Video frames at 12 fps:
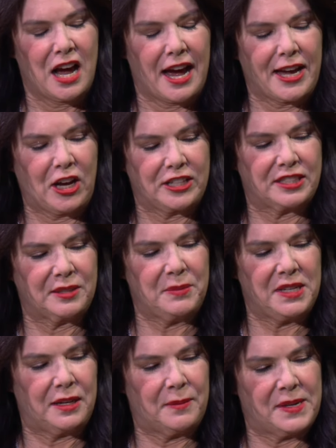I got to
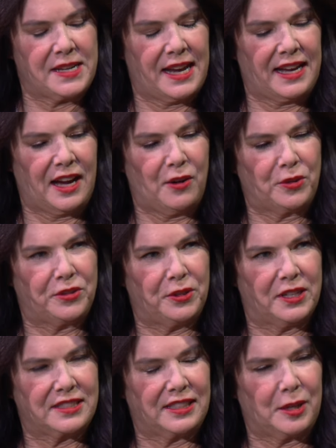meet him and hang out with you
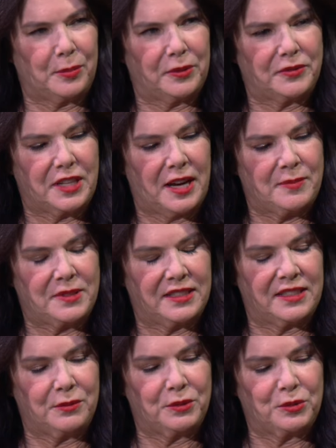guys a couple of times, and
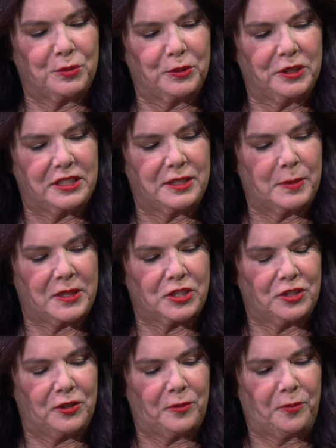he was really
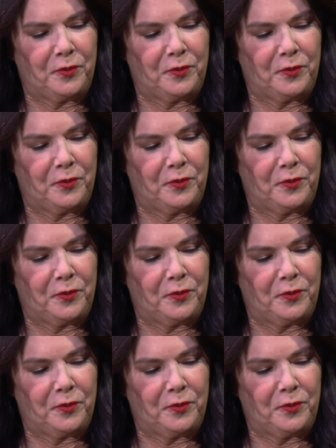special.